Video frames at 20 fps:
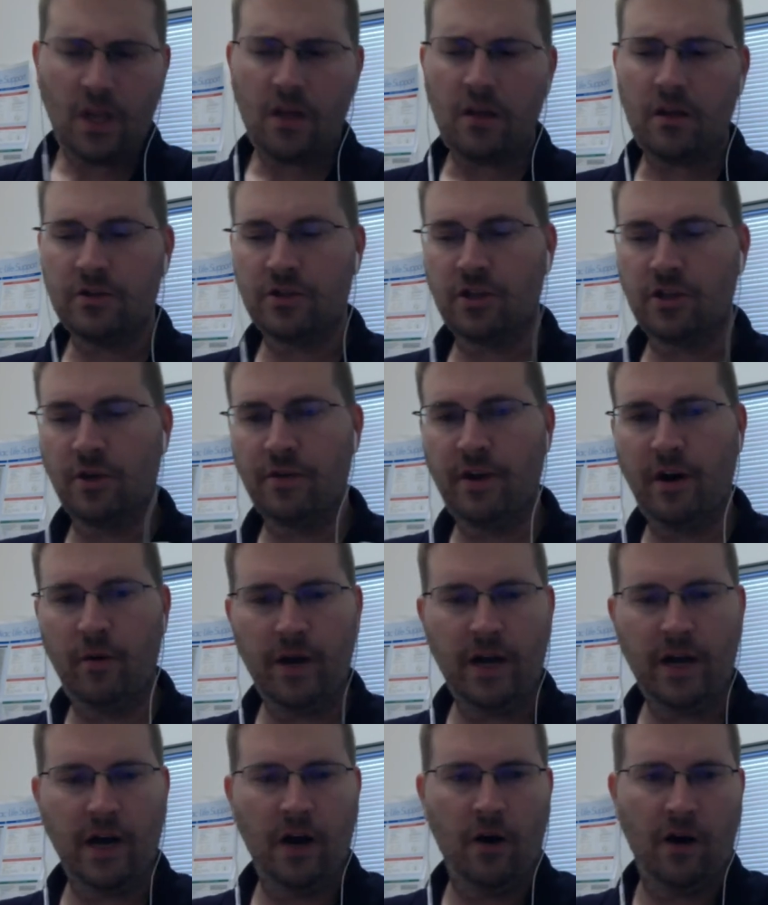so there
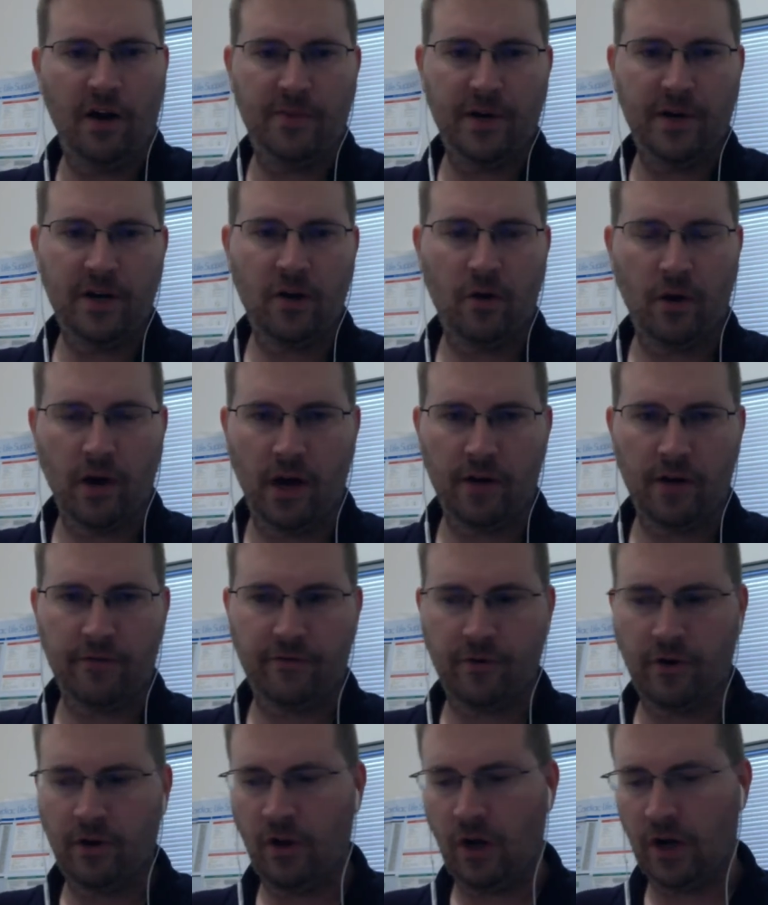we go. I've been going on
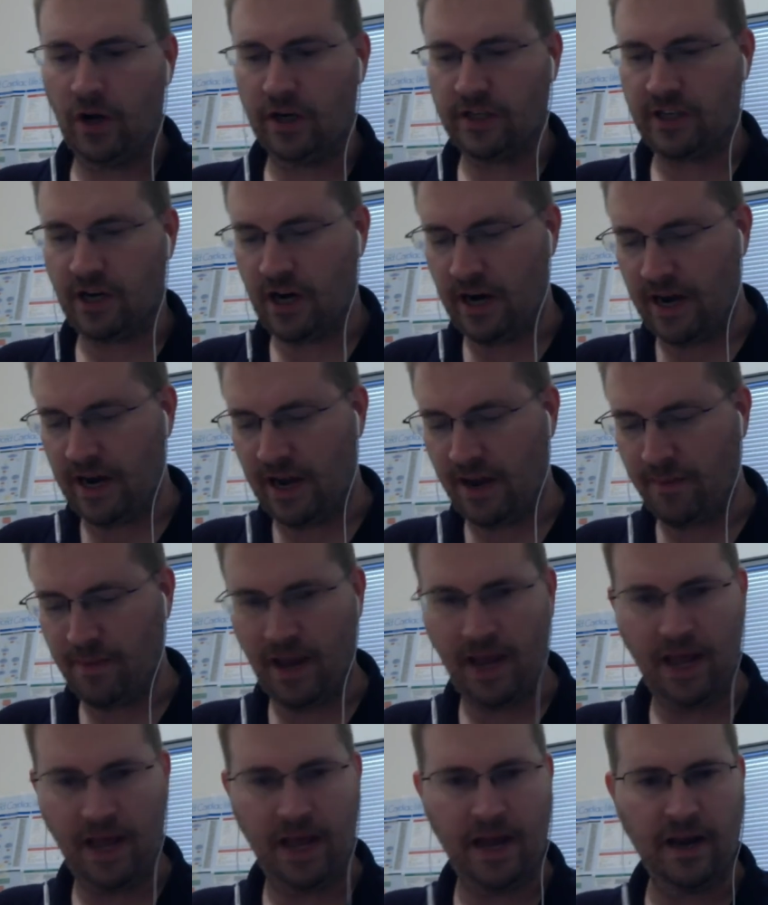for a long time,
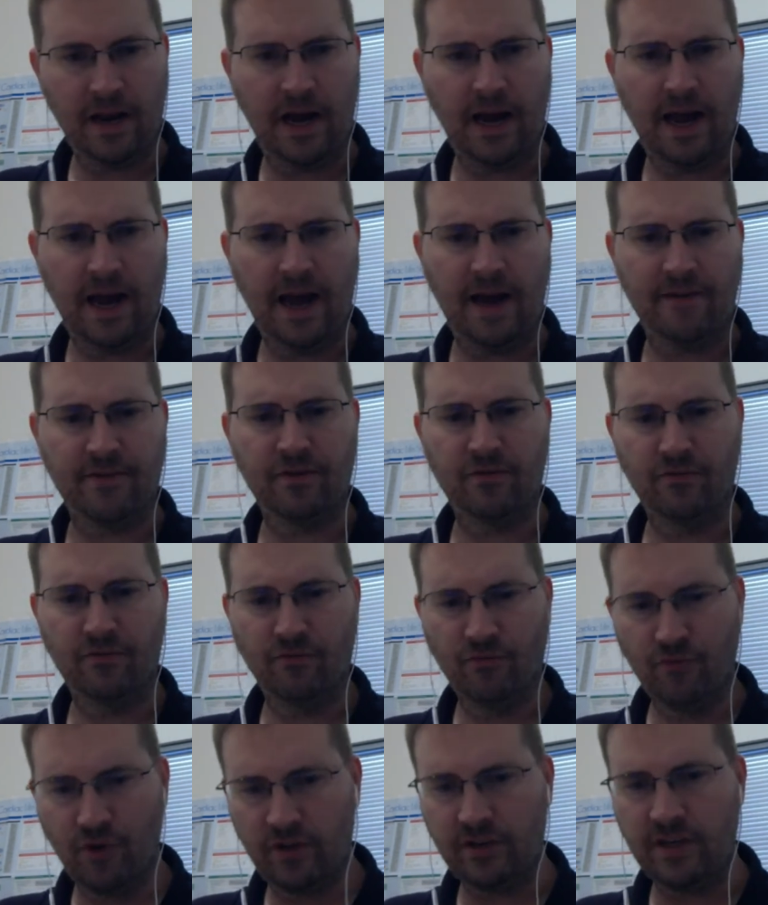and I haven't
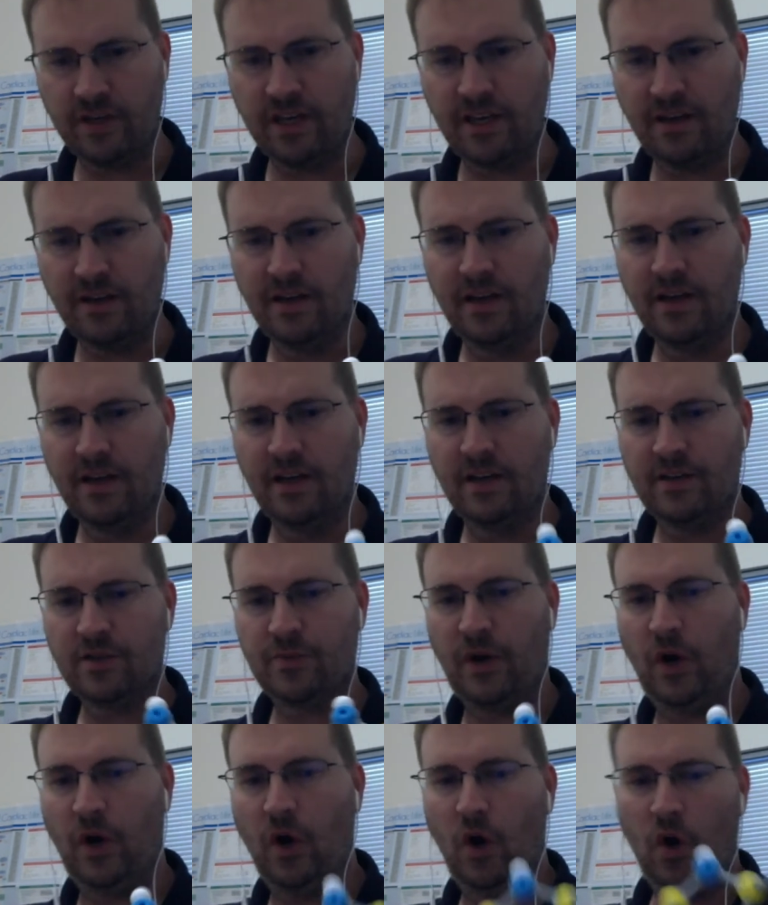really
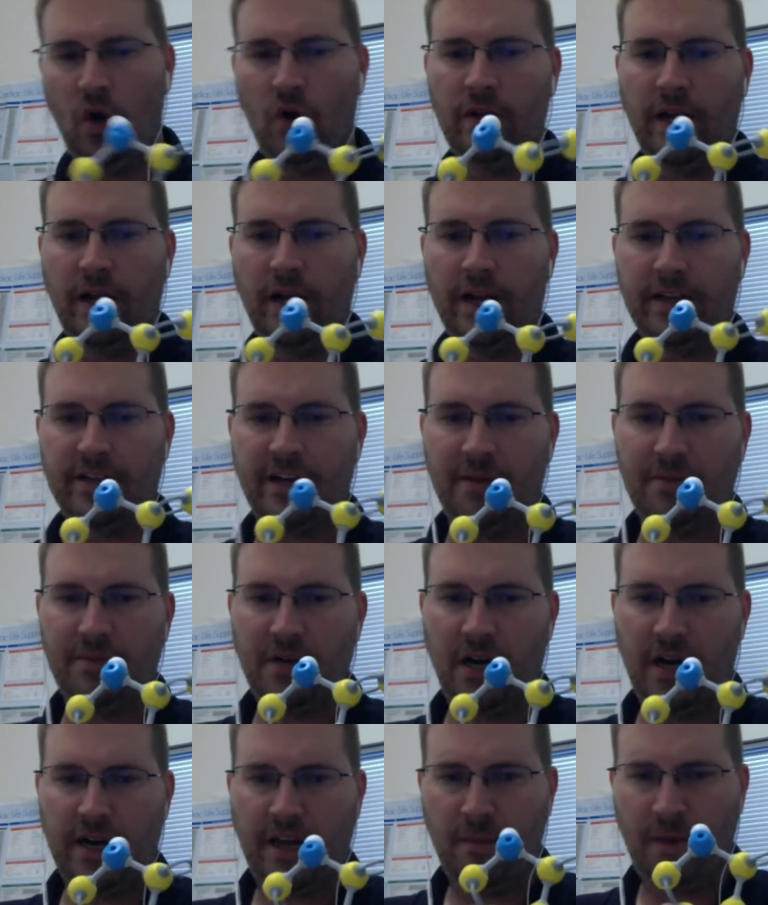spent a whole lot of time
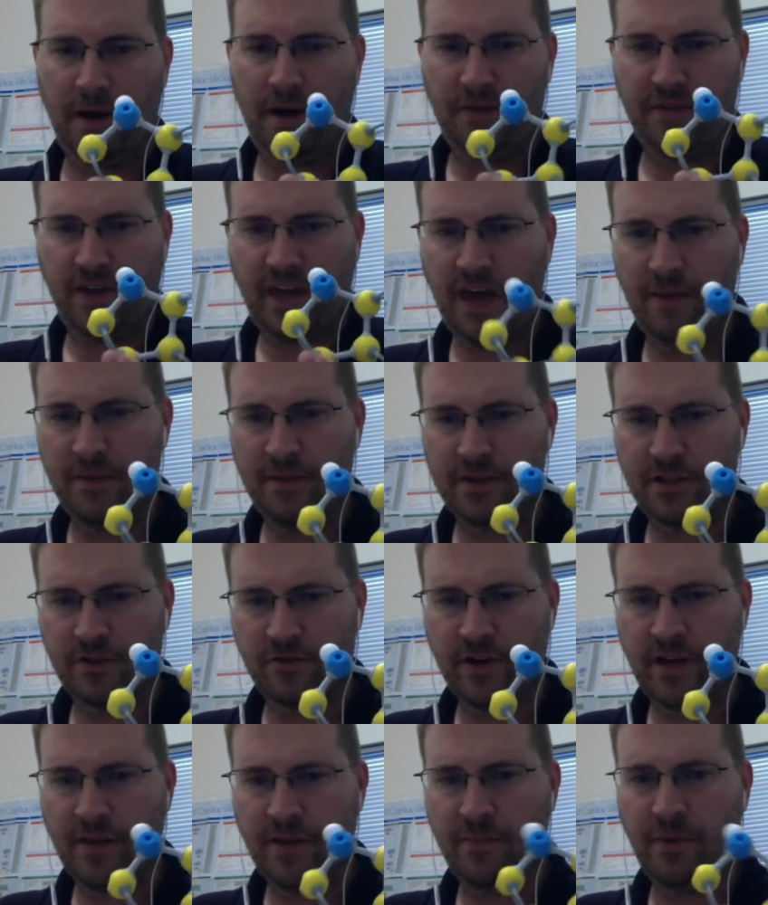talking about the chemistry.